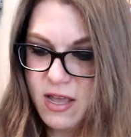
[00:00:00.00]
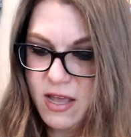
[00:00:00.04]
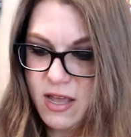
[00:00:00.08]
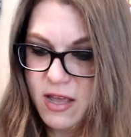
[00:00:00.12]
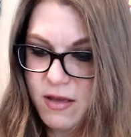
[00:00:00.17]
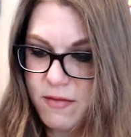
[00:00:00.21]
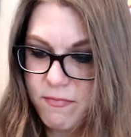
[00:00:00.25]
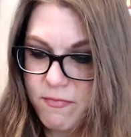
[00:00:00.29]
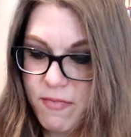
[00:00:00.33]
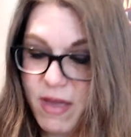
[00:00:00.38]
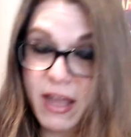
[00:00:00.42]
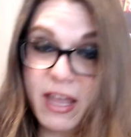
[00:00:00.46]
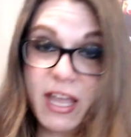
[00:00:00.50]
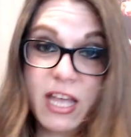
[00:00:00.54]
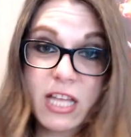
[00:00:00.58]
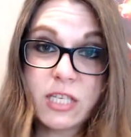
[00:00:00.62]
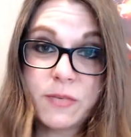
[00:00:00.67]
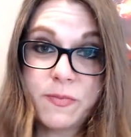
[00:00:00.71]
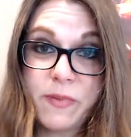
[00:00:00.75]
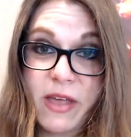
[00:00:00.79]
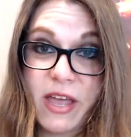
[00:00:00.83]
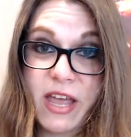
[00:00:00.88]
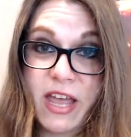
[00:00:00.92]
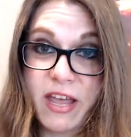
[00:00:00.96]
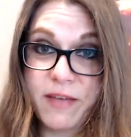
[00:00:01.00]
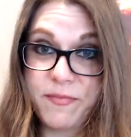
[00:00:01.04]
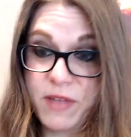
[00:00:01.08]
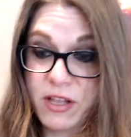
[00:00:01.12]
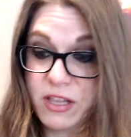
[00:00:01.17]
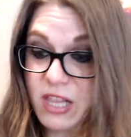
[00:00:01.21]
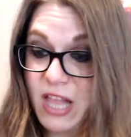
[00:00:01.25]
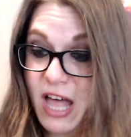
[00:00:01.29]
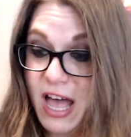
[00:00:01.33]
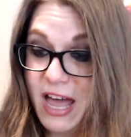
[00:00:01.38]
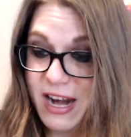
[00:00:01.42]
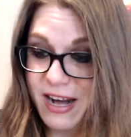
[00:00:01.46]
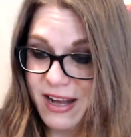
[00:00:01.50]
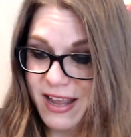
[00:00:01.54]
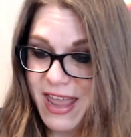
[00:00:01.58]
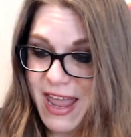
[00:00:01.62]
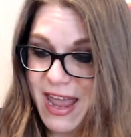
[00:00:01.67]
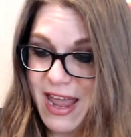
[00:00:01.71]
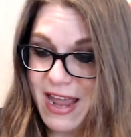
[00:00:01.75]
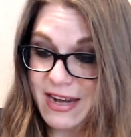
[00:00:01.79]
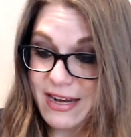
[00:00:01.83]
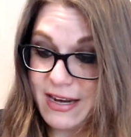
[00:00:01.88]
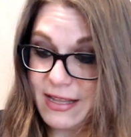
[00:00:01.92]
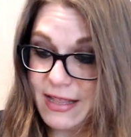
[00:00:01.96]
my kids play a lot of
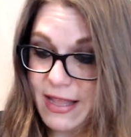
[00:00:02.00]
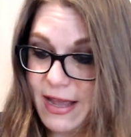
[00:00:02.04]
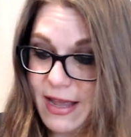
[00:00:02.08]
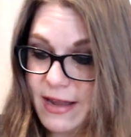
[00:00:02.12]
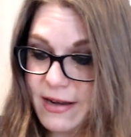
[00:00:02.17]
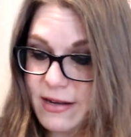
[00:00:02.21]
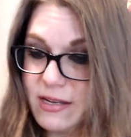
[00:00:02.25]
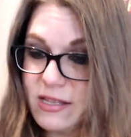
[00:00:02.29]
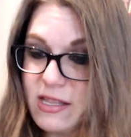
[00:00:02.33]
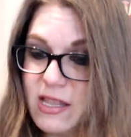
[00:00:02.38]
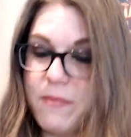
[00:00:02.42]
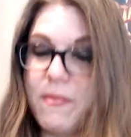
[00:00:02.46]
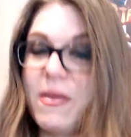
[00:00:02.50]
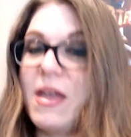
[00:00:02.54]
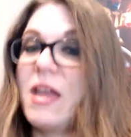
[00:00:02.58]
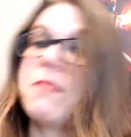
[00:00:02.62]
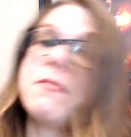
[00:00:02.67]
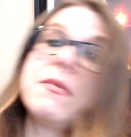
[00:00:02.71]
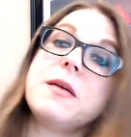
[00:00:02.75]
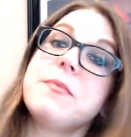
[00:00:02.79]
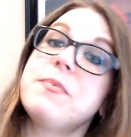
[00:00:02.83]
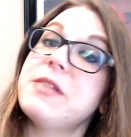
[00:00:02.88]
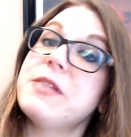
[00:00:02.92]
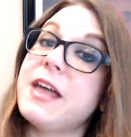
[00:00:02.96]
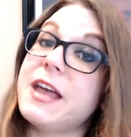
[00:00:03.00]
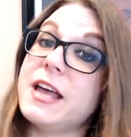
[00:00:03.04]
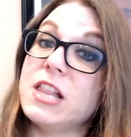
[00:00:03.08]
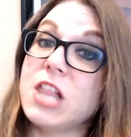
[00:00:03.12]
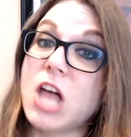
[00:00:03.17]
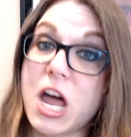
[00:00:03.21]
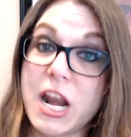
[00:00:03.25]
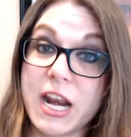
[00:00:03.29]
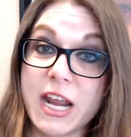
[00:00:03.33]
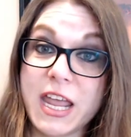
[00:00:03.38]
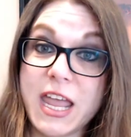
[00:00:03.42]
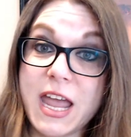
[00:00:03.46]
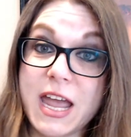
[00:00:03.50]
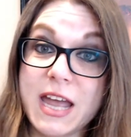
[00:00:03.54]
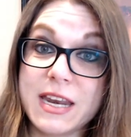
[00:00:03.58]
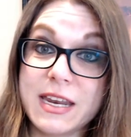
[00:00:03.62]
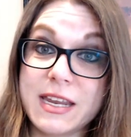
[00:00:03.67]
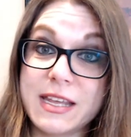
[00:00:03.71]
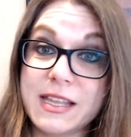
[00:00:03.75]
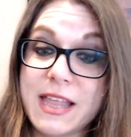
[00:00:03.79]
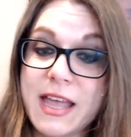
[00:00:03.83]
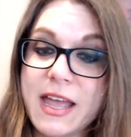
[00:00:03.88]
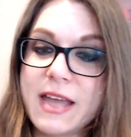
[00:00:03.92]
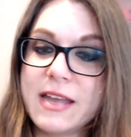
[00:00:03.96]
Candyland, and they make me play a lot of
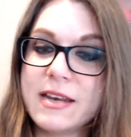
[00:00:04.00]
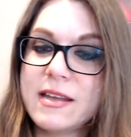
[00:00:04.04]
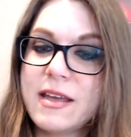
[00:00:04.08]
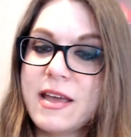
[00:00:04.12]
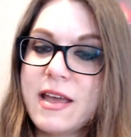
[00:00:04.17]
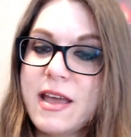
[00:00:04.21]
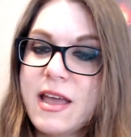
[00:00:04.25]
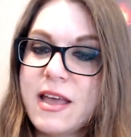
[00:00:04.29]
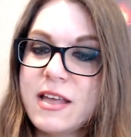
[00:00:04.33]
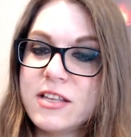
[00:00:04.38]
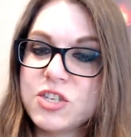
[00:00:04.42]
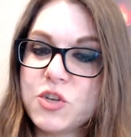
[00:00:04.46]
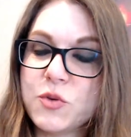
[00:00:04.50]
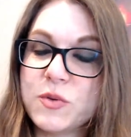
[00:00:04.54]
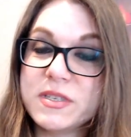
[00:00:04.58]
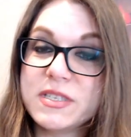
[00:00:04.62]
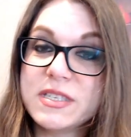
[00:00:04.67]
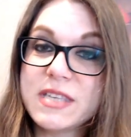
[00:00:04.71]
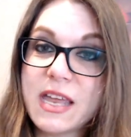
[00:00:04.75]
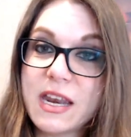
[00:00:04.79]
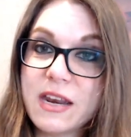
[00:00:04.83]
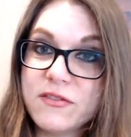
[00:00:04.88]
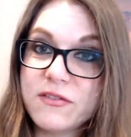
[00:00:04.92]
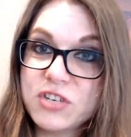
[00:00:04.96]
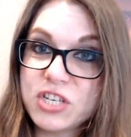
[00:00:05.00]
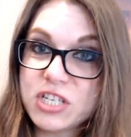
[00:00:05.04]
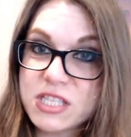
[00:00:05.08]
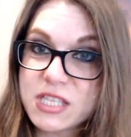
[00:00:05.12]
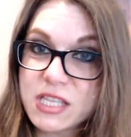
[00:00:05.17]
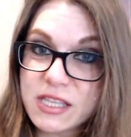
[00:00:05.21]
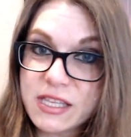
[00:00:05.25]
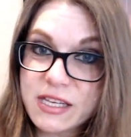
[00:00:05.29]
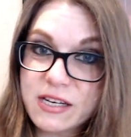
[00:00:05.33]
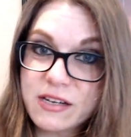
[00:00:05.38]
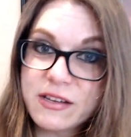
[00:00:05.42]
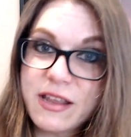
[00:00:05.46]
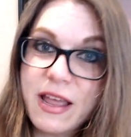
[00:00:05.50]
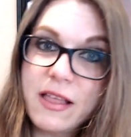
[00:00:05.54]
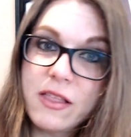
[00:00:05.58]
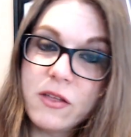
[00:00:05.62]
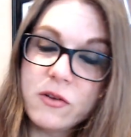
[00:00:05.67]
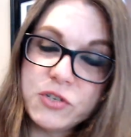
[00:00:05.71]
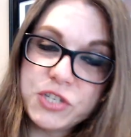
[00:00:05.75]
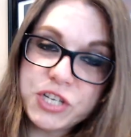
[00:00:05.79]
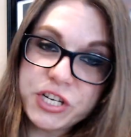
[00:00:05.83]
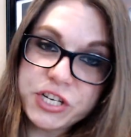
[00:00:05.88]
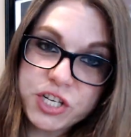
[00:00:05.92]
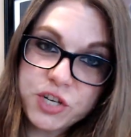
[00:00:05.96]
Candyland. So instead of just the little yellow
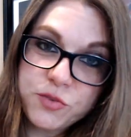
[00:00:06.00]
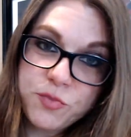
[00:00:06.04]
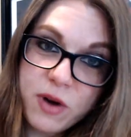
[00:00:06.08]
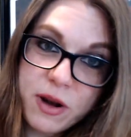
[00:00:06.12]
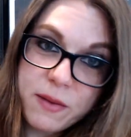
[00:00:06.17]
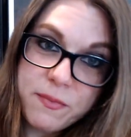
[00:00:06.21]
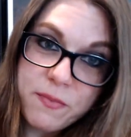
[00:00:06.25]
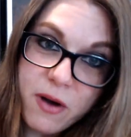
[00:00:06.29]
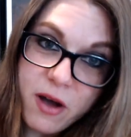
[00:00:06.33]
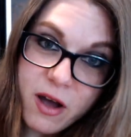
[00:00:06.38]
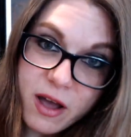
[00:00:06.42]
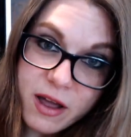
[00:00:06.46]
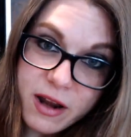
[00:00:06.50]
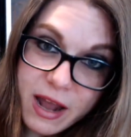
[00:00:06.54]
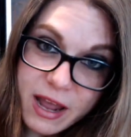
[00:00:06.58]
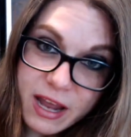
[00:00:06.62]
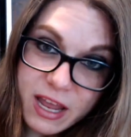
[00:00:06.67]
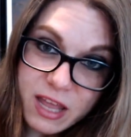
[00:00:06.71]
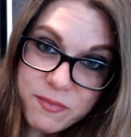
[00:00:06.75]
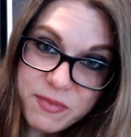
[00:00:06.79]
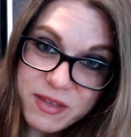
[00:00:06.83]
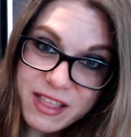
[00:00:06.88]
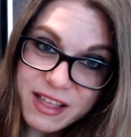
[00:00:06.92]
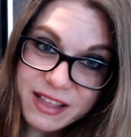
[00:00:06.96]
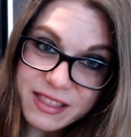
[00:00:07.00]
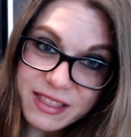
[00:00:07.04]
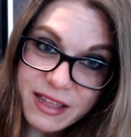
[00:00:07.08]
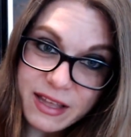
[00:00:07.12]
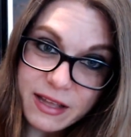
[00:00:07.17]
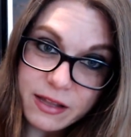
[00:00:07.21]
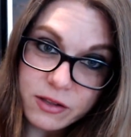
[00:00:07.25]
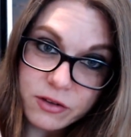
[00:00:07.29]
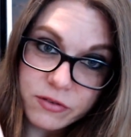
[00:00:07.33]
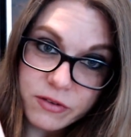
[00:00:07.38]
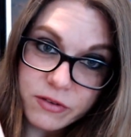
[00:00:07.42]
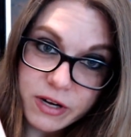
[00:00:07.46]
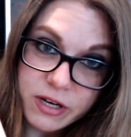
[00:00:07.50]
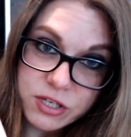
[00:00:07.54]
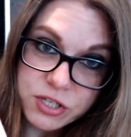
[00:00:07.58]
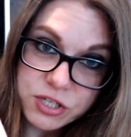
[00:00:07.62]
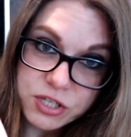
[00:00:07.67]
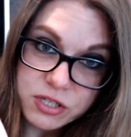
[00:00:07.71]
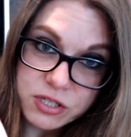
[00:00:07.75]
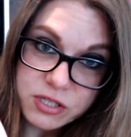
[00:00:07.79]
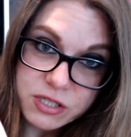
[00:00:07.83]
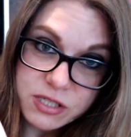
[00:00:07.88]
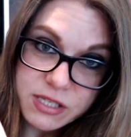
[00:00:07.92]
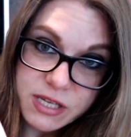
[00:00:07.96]
gingerbread pawn, I could be like the Yellow
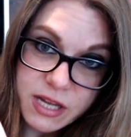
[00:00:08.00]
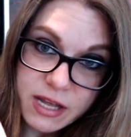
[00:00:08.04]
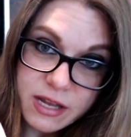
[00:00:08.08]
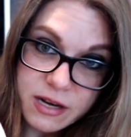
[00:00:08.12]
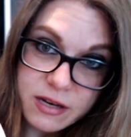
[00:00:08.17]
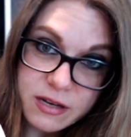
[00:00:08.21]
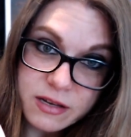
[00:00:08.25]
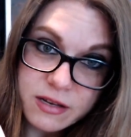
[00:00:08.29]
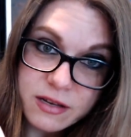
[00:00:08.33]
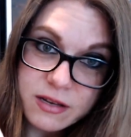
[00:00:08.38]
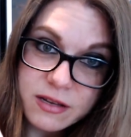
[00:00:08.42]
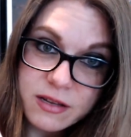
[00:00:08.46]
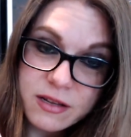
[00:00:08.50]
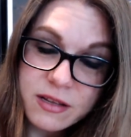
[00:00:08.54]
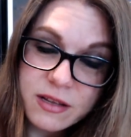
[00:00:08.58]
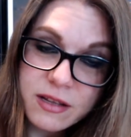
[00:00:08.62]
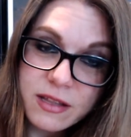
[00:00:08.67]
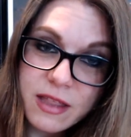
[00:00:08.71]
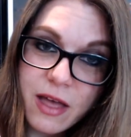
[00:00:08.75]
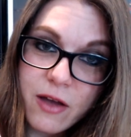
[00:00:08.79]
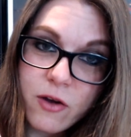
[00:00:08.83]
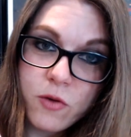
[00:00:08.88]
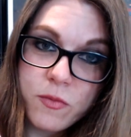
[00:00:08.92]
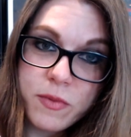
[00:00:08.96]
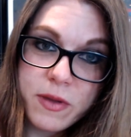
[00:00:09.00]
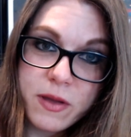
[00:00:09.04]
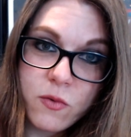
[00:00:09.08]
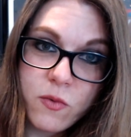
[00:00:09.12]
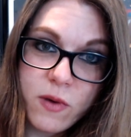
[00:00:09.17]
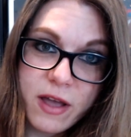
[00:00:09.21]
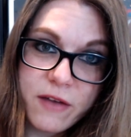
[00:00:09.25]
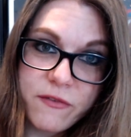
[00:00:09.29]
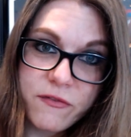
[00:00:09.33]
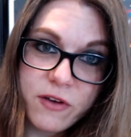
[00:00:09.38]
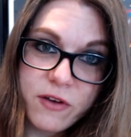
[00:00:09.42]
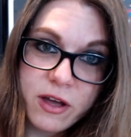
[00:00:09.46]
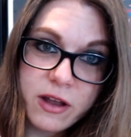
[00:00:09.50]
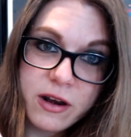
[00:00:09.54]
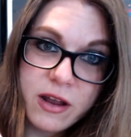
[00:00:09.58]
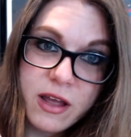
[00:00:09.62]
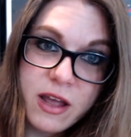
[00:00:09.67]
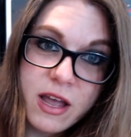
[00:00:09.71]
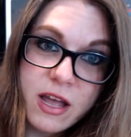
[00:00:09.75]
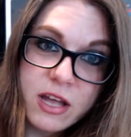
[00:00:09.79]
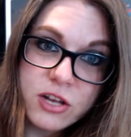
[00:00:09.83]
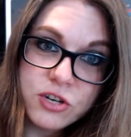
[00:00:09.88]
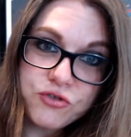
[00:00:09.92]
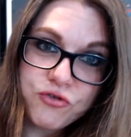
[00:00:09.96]
Ranger instead. That would be way fun.
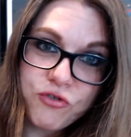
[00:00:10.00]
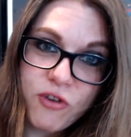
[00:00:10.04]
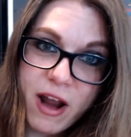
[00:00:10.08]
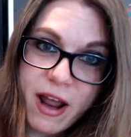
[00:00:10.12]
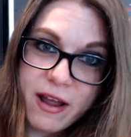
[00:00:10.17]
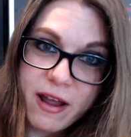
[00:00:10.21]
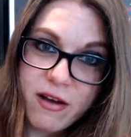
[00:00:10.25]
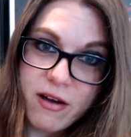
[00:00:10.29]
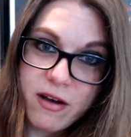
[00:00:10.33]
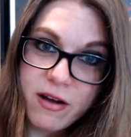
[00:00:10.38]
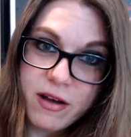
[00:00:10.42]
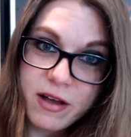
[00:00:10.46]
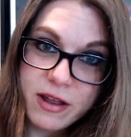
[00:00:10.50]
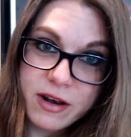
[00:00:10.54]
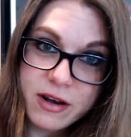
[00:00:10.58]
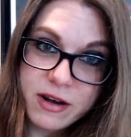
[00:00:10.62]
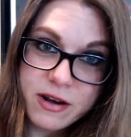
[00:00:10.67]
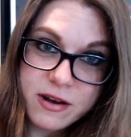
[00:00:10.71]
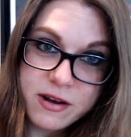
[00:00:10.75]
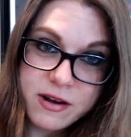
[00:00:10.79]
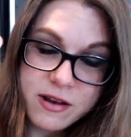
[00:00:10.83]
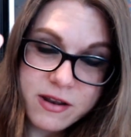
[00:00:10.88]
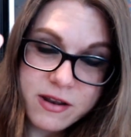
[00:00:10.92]
Drakkon.